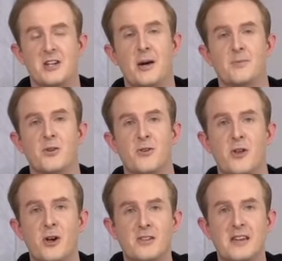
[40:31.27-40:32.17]
up to
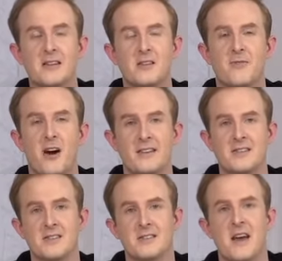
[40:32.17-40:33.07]
13
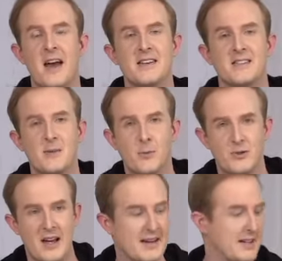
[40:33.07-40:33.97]
devices
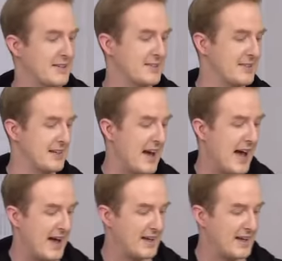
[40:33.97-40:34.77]
simultaneously. And